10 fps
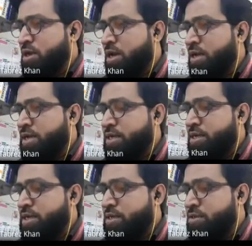I
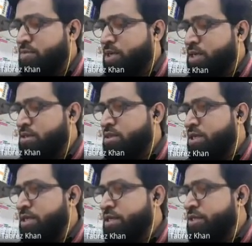in my
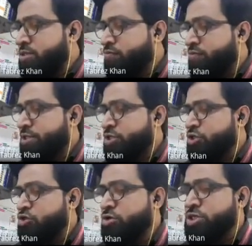range, which
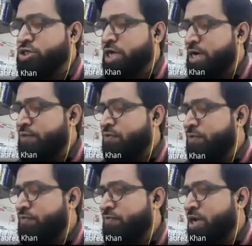should start
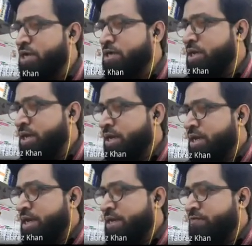from 1
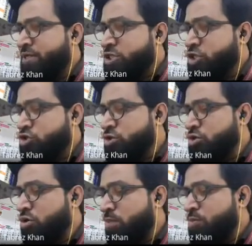and which
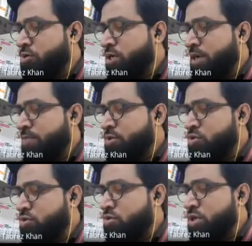should go up to num.
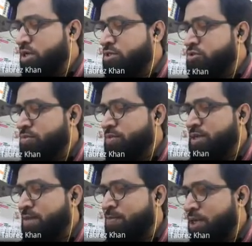So it should be
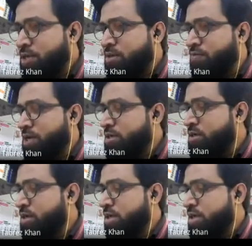num plus
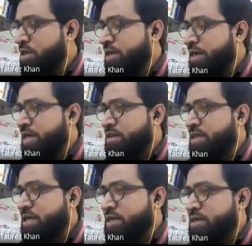1. And
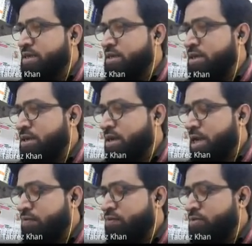then
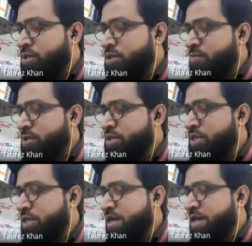I would be simply
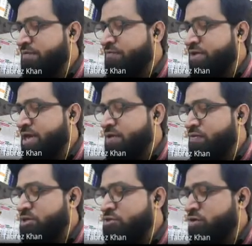saying f
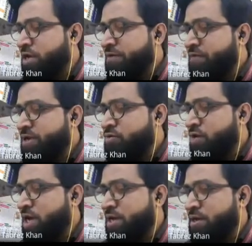equals to f
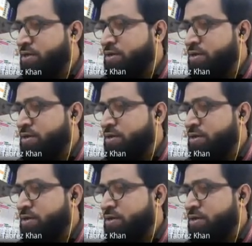into I.